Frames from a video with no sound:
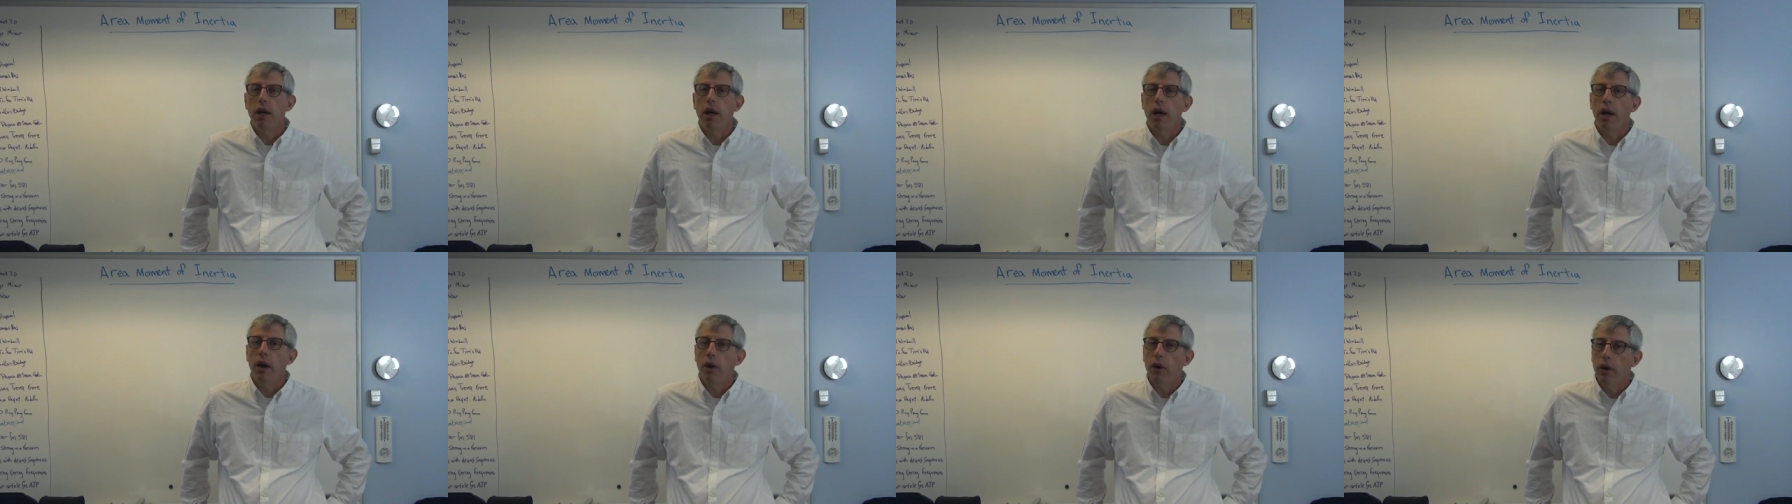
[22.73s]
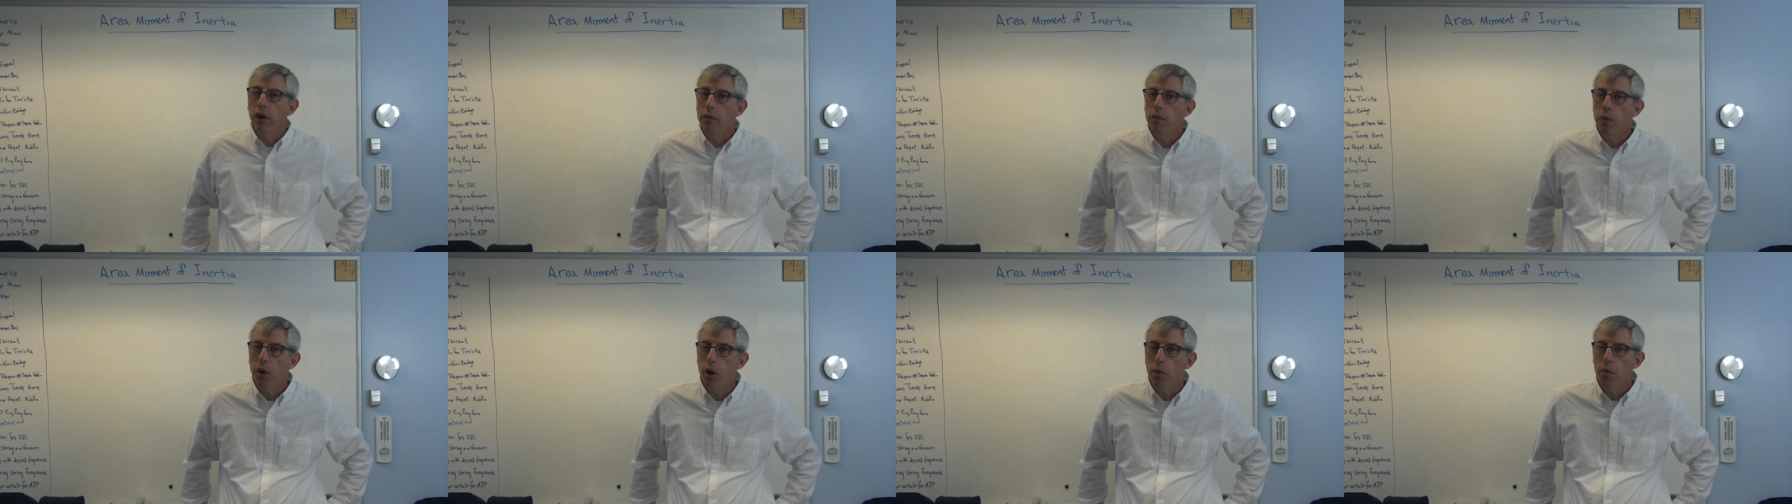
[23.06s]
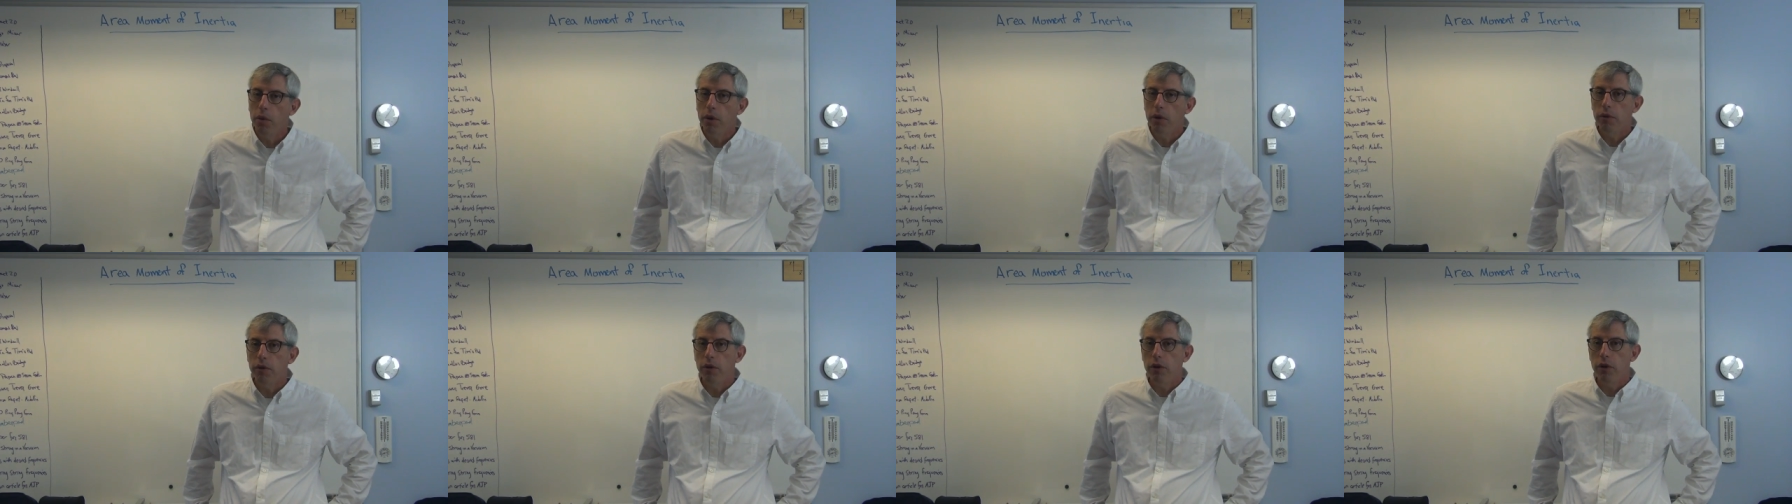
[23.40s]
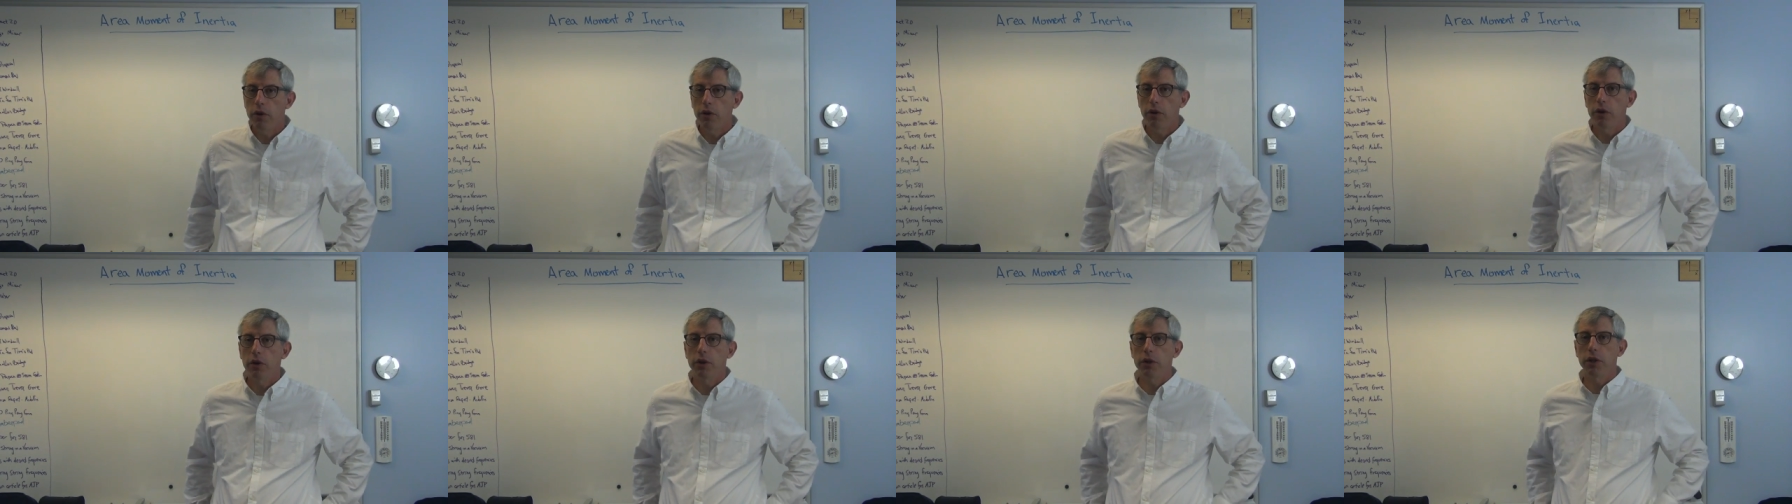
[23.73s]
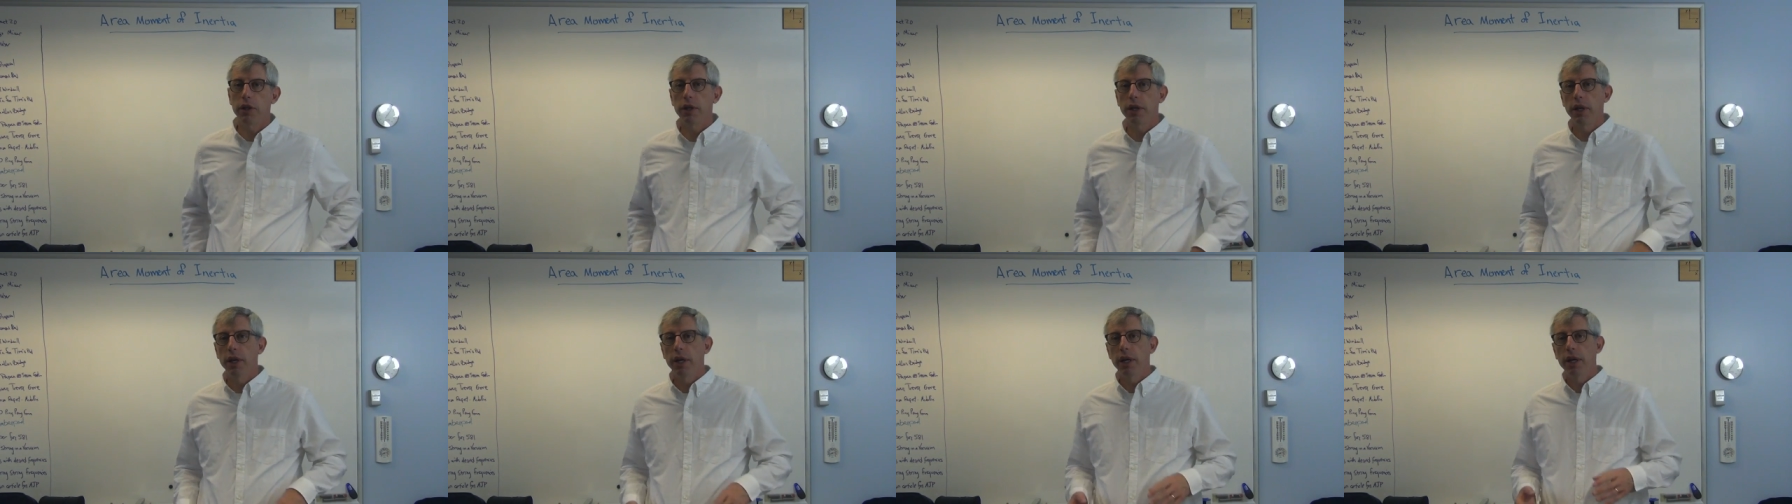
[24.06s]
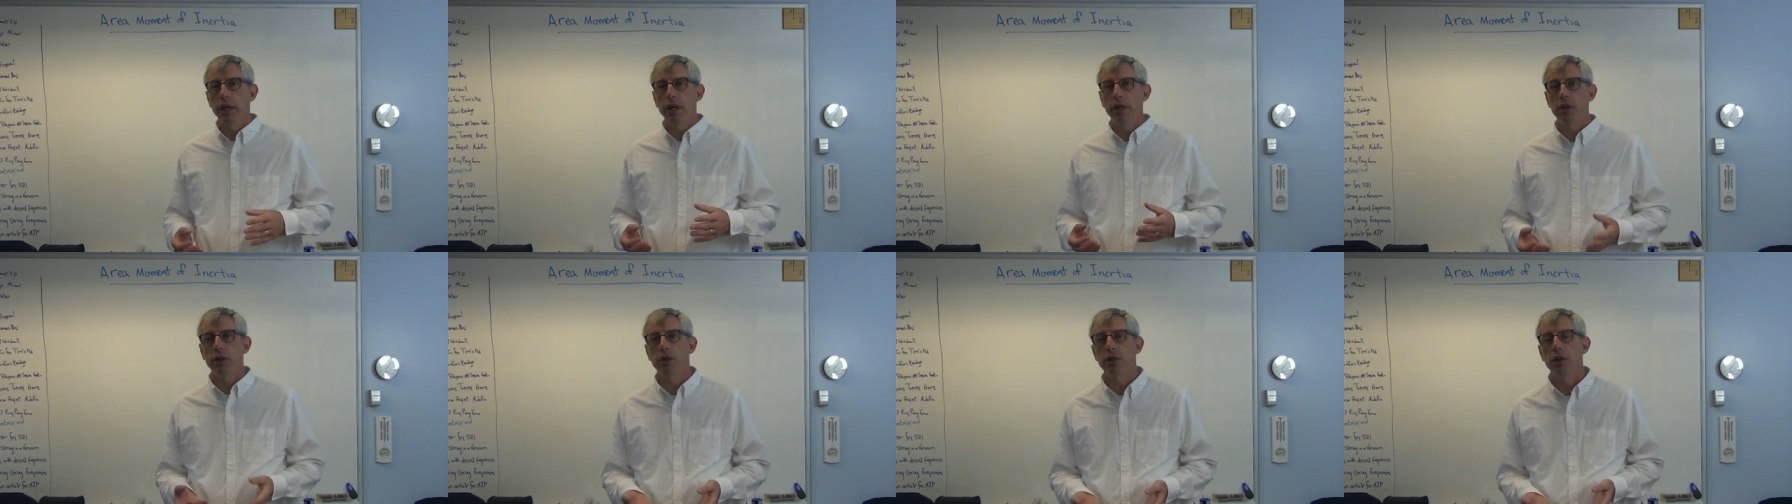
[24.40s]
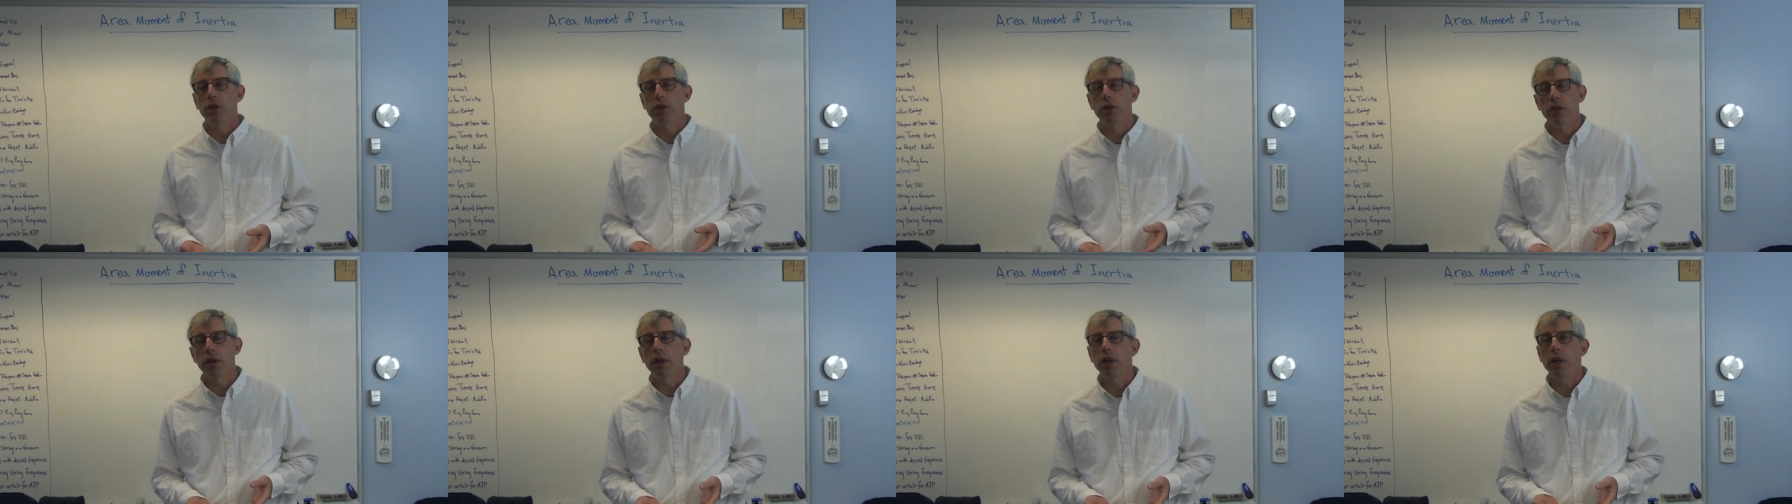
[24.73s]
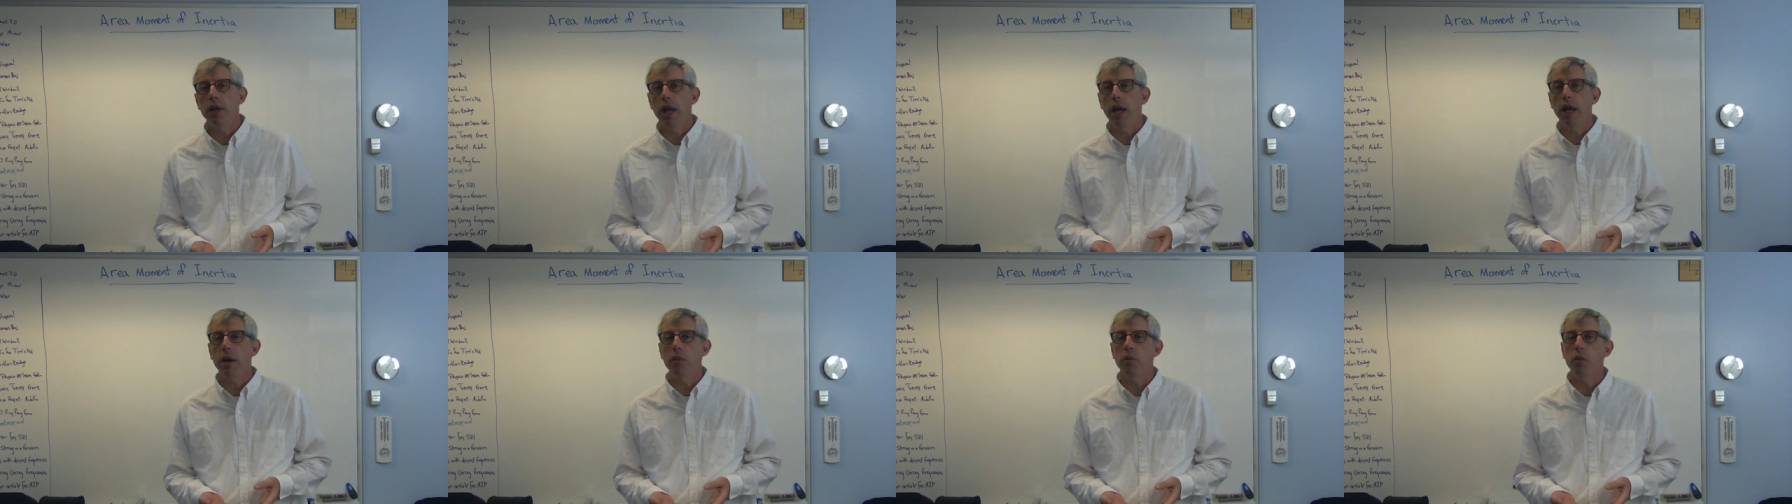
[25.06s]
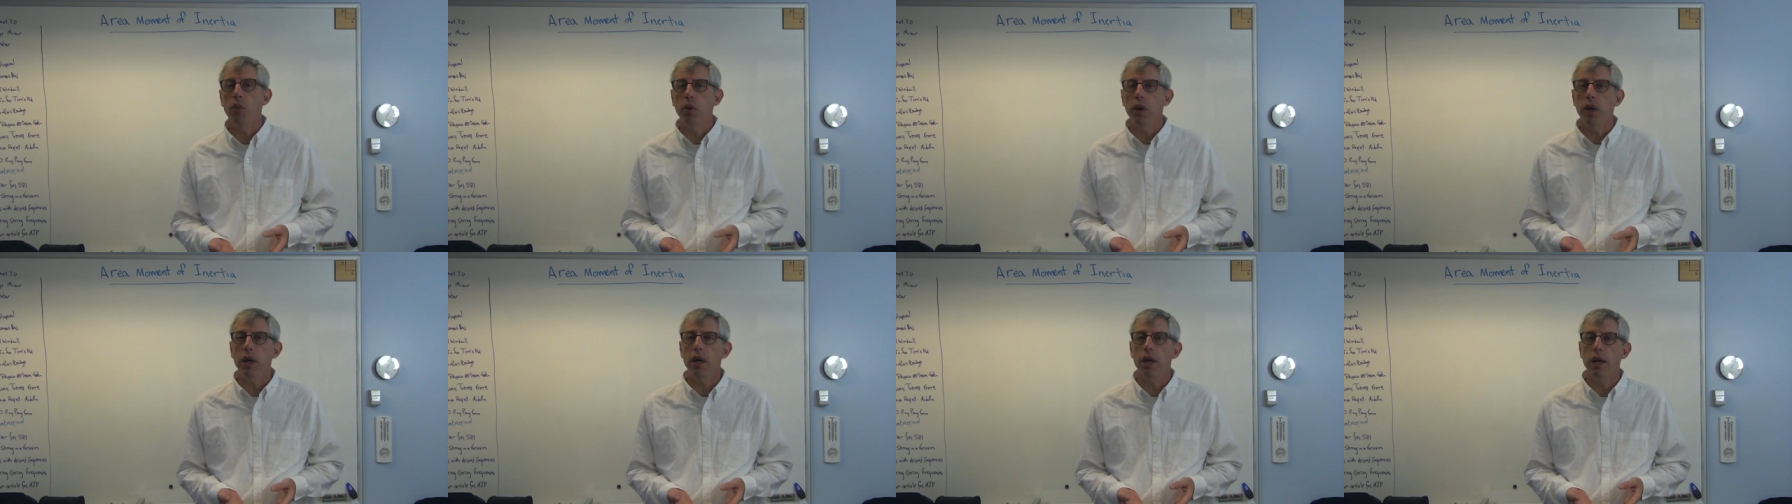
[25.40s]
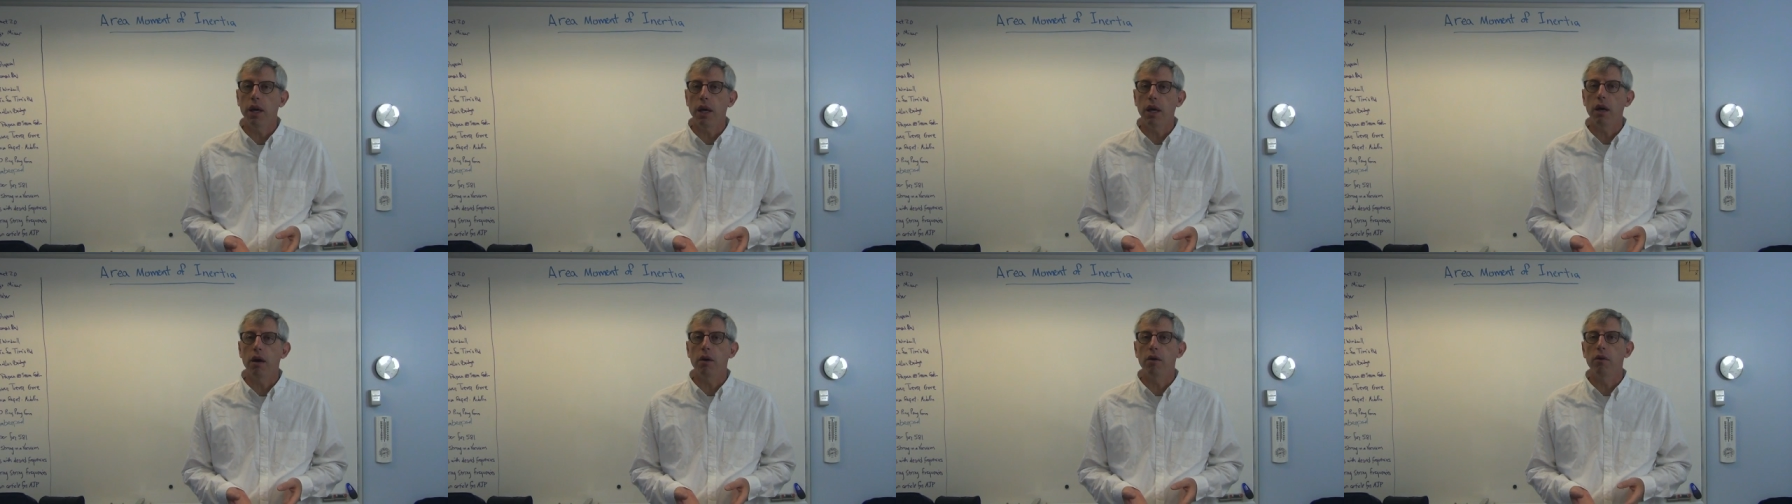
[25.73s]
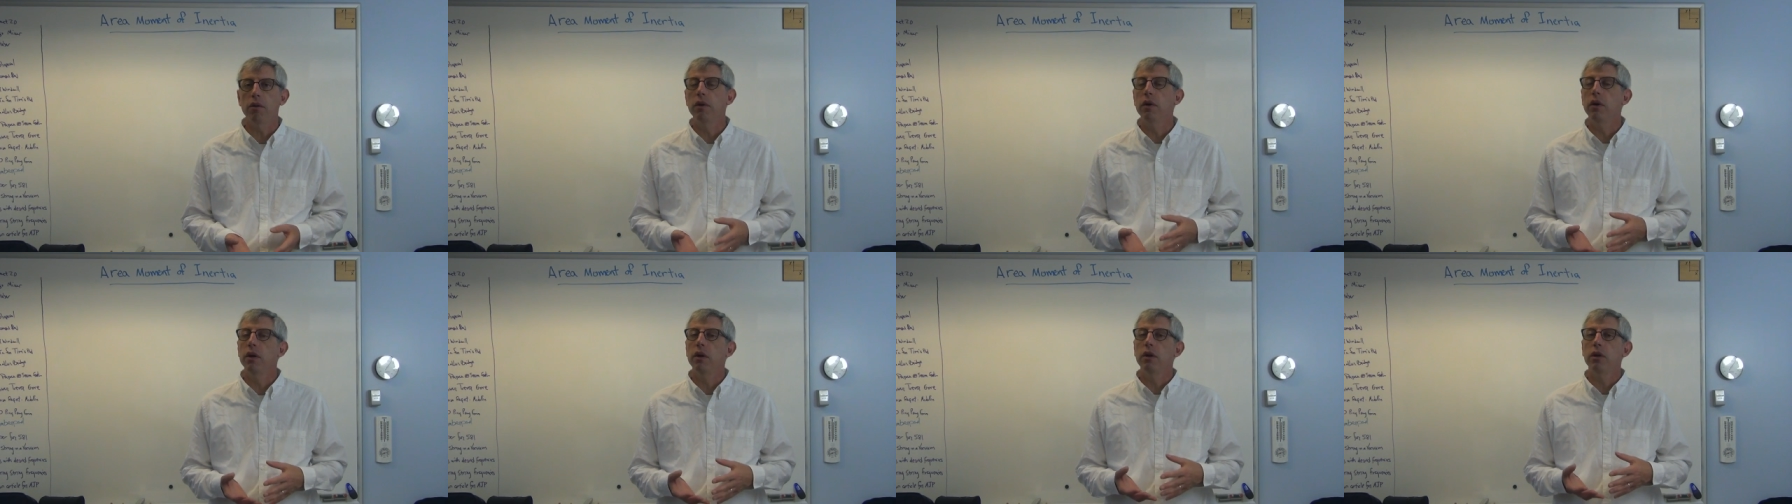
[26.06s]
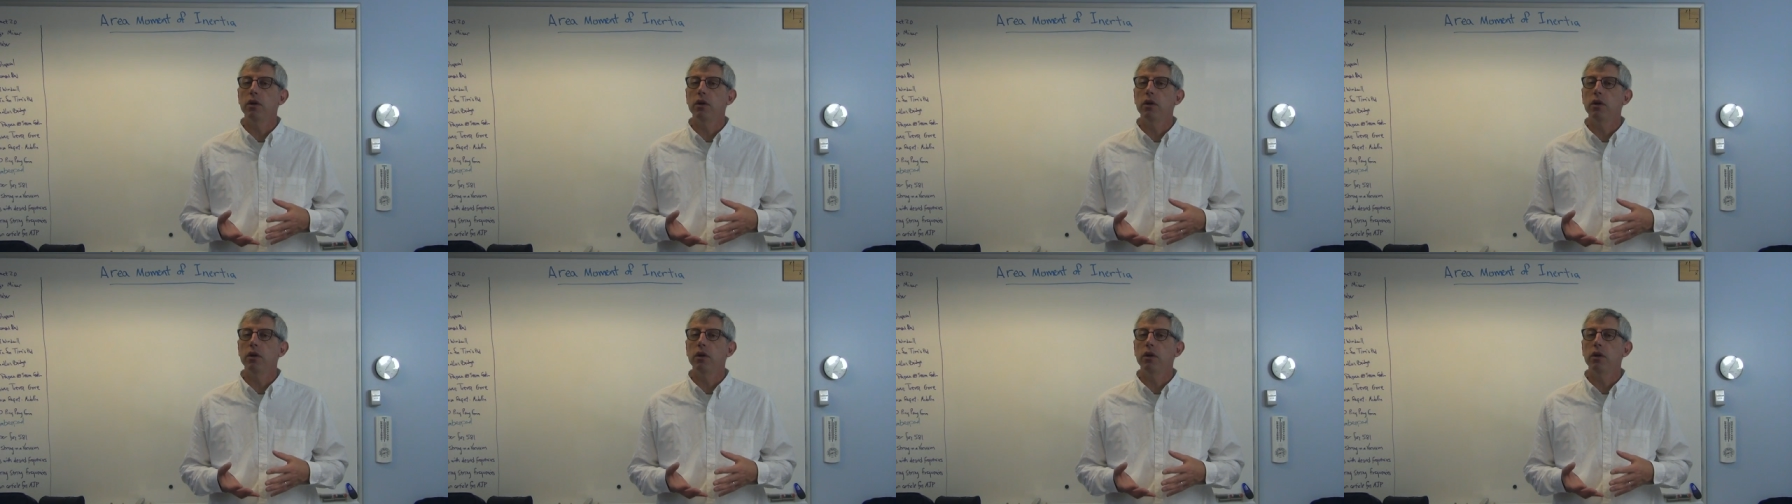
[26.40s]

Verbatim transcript: Area moment of inertia is just the name we give